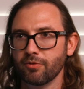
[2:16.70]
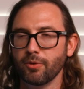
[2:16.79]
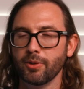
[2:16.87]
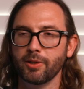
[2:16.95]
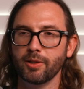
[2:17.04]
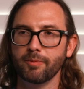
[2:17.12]

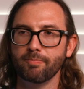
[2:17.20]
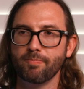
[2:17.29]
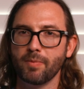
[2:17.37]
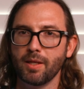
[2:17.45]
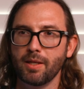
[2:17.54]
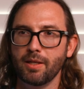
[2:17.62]
for her
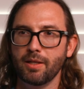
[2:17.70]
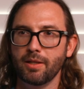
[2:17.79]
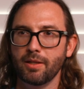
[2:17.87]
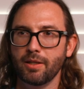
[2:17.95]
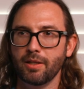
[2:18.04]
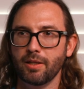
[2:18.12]

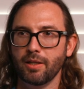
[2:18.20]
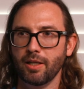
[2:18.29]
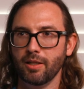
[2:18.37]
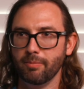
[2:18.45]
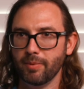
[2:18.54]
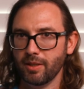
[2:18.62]

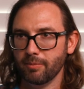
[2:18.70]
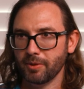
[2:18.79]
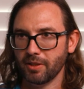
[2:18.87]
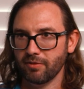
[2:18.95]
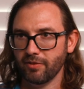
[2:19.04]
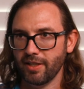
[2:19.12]
and a
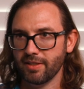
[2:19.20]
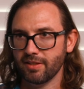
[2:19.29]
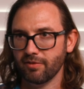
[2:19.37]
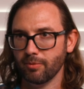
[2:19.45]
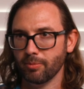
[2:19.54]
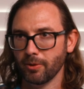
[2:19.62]
minimally
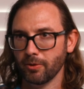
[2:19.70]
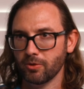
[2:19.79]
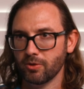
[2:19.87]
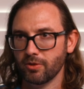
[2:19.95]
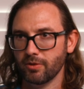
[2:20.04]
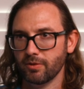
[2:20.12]
invasive
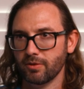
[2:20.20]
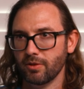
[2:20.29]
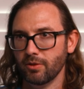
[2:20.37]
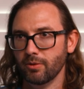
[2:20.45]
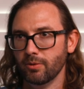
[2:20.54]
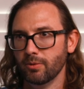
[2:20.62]
approach
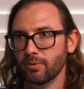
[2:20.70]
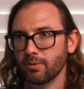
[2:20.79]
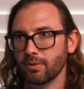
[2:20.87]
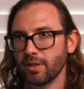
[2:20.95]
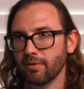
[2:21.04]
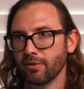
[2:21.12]

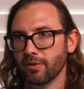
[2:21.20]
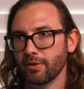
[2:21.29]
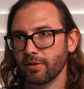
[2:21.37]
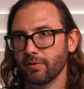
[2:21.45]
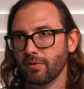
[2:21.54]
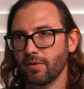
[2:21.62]
to give
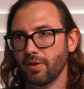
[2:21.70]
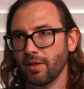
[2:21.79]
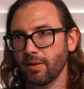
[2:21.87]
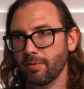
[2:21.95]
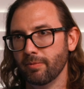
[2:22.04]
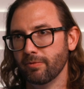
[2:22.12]
her
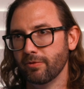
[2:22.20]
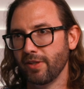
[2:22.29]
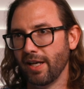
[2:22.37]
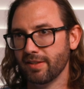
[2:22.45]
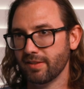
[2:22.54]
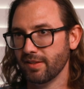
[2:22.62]
the
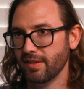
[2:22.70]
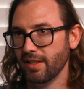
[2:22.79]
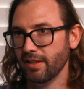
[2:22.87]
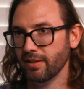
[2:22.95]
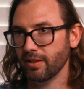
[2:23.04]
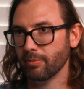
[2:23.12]
fastest
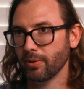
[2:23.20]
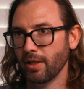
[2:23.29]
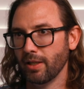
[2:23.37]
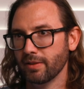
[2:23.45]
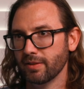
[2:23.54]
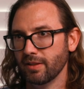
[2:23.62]
healing
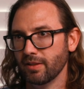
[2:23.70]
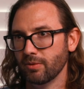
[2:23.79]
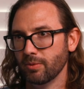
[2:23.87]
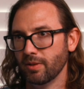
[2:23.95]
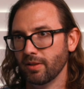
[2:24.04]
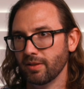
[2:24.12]
process
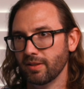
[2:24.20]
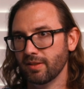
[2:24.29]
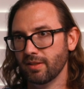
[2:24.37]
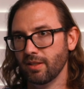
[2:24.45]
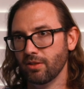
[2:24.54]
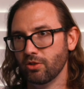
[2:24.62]
with the
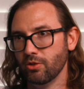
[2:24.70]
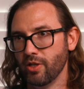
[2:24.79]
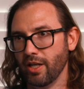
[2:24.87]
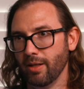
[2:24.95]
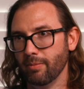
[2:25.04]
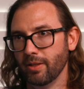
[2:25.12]
least tissue
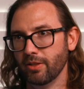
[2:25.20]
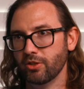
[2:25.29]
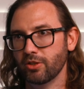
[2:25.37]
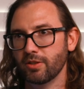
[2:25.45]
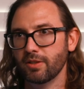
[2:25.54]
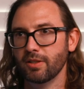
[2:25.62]
damage.